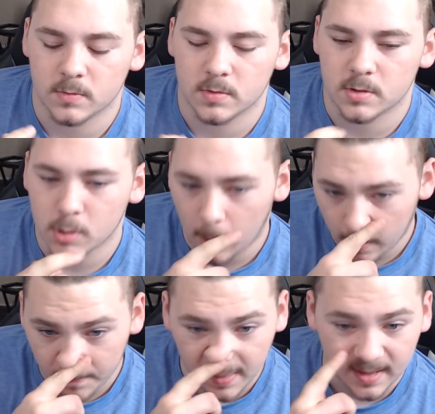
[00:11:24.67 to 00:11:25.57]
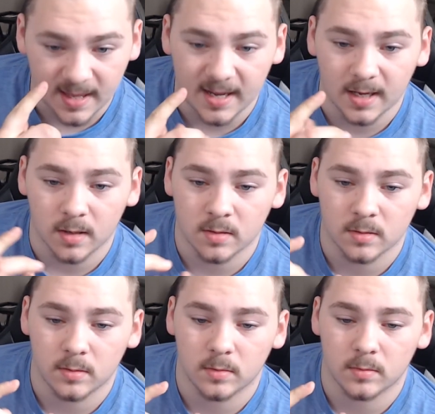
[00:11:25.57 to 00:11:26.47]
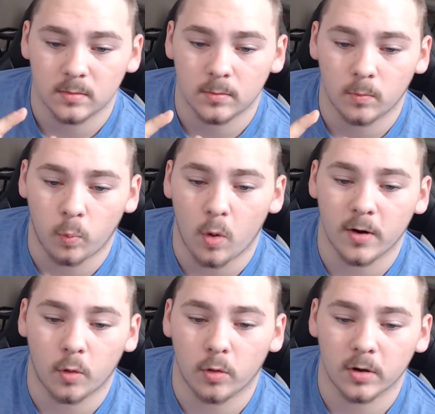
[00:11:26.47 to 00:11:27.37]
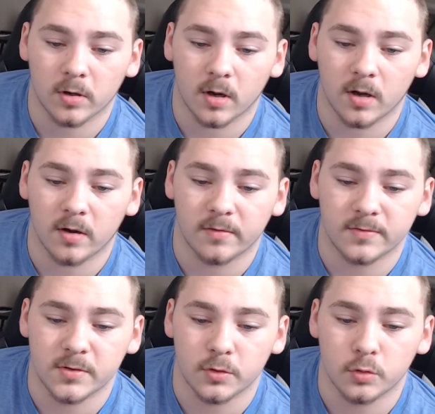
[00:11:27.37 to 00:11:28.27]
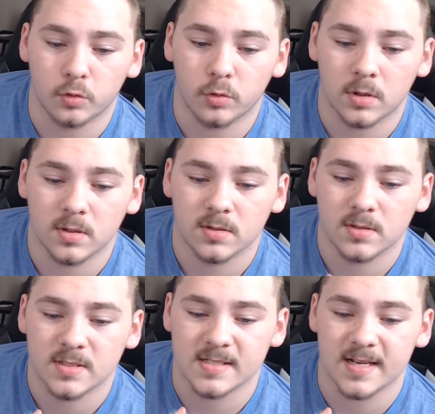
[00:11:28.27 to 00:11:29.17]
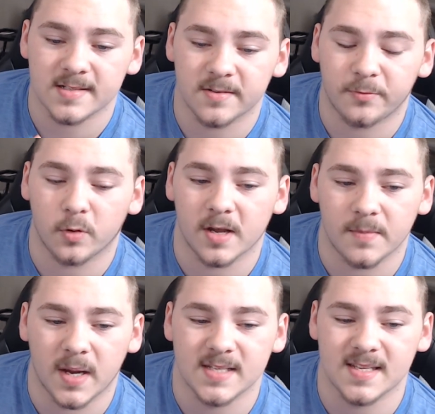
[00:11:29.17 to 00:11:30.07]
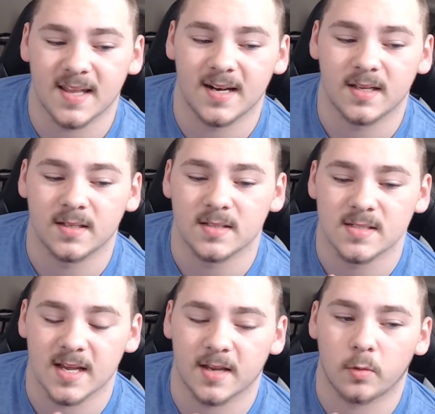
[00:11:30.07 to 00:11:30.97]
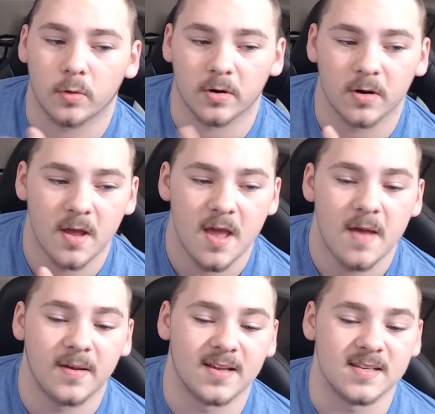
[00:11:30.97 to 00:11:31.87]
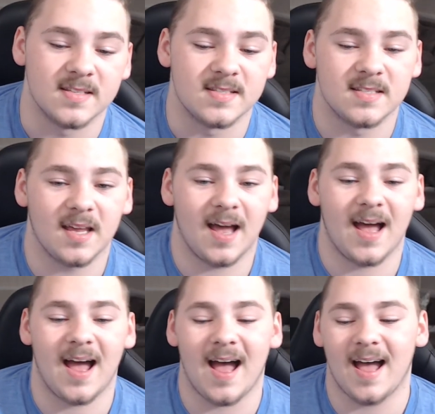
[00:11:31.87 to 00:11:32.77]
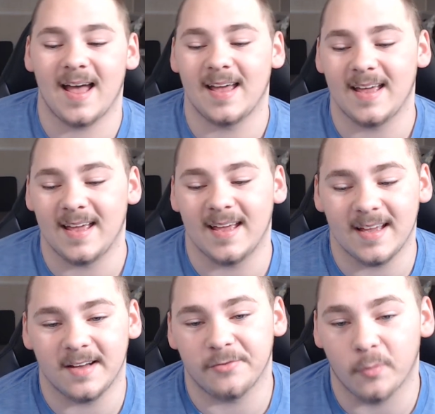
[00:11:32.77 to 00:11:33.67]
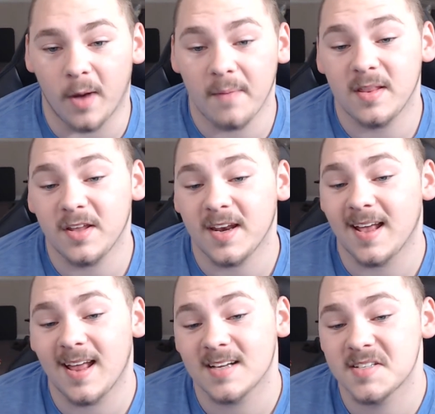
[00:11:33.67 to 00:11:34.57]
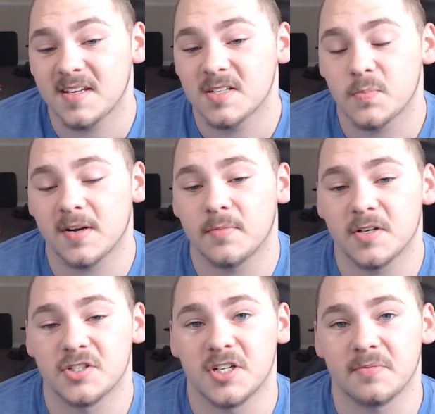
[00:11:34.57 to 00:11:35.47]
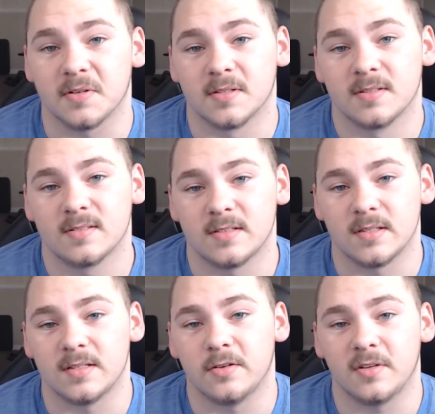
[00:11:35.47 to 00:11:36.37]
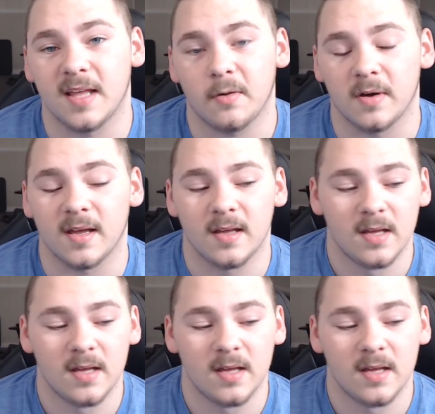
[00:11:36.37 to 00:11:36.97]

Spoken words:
So I'll be getting one order of 2 sticks of 4 gigabytes and then a second order, because from what I've been looking at, it actually is pretty much cheaper to do it that way.